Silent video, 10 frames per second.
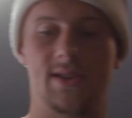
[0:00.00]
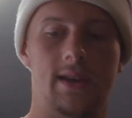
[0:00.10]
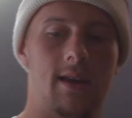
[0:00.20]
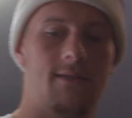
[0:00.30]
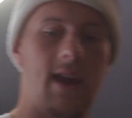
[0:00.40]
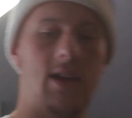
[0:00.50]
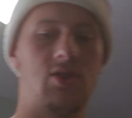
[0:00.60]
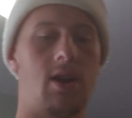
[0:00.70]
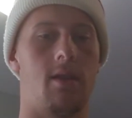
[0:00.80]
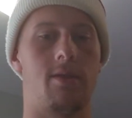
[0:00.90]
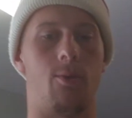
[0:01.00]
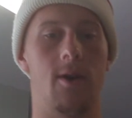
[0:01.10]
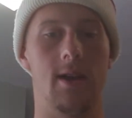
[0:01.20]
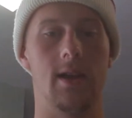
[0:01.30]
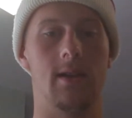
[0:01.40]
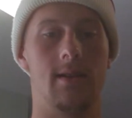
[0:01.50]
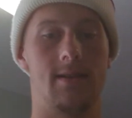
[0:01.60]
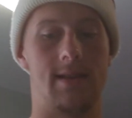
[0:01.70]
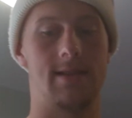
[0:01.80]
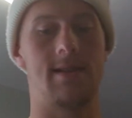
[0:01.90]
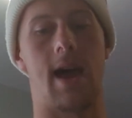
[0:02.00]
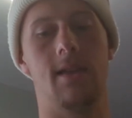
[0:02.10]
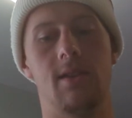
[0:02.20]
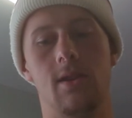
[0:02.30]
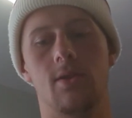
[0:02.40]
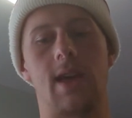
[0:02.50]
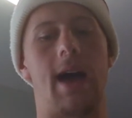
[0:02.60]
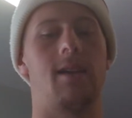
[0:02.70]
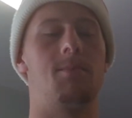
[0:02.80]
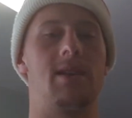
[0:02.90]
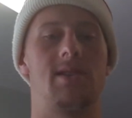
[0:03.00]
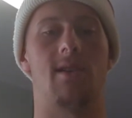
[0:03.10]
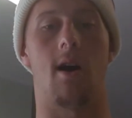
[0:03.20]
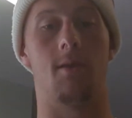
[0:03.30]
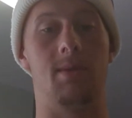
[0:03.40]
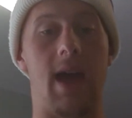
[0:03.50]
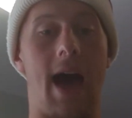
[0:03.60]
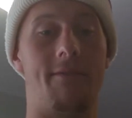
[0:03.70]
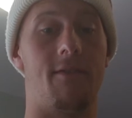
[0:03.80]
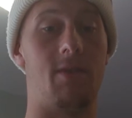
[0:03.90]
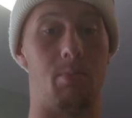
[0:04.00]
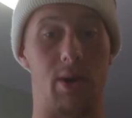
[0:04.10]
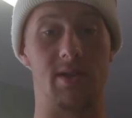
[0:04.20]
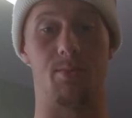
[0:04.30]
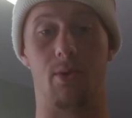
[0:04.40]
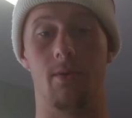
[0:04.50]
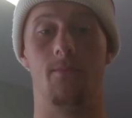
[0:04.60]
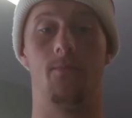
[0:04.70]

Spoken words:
to give an agent authority to sign legal documents on behalf of the principal.